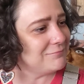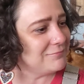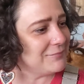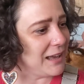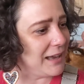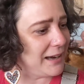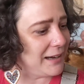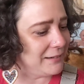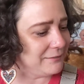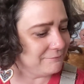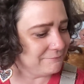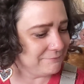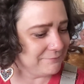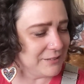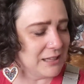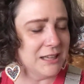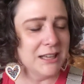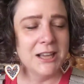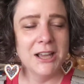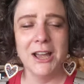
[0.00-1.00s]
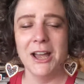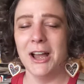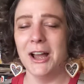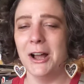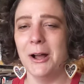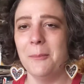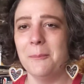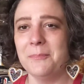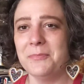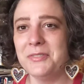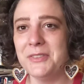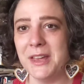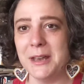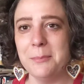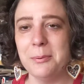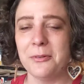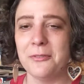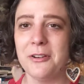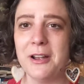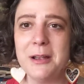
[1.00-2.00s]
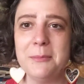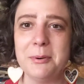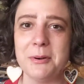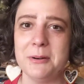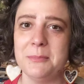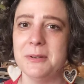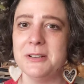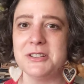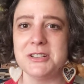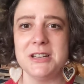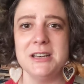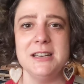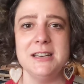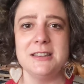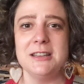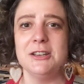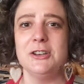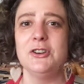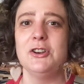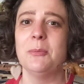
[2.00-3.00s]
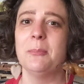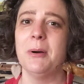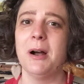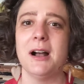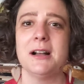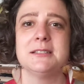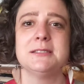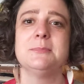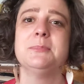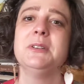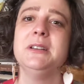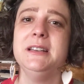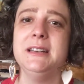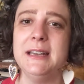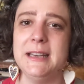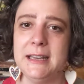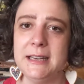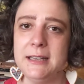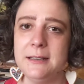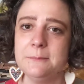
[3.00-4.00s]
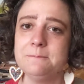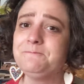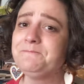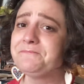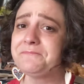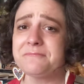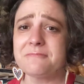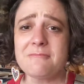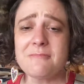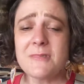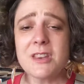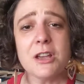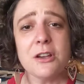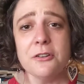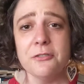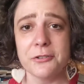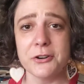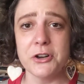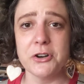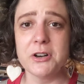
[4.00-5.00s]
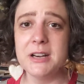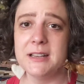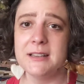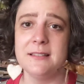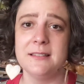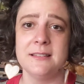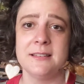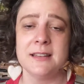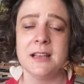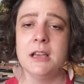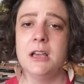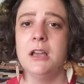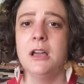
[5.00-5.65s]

Hi. They provide pretty much anything you could possibly need for your kittens.